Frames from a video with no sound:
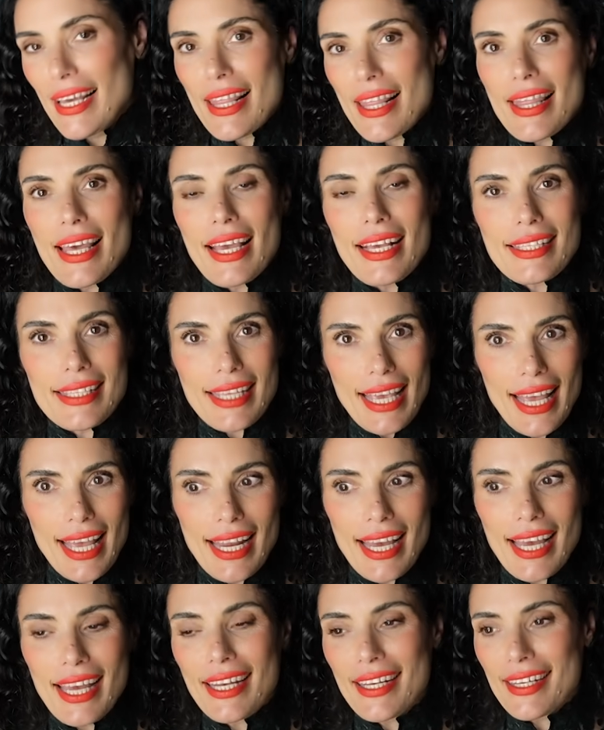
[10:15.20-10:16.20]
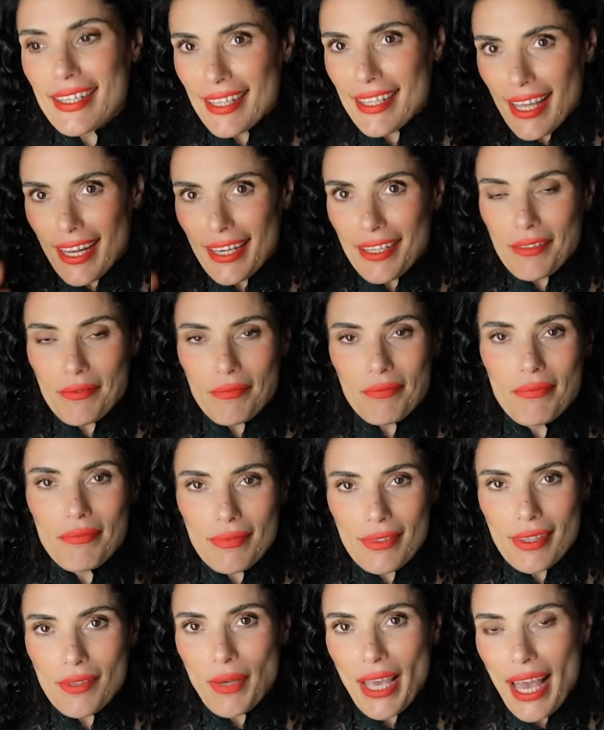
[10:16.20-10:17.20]
things in it, then
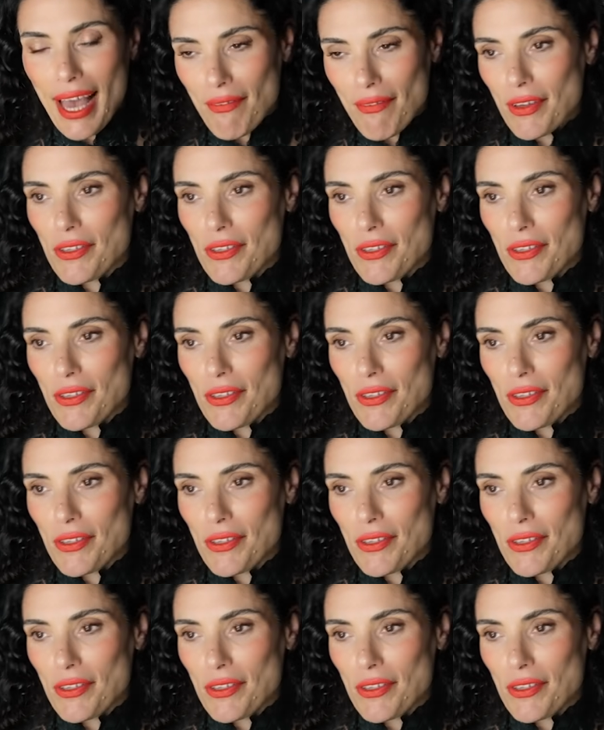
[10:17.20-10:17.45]
we have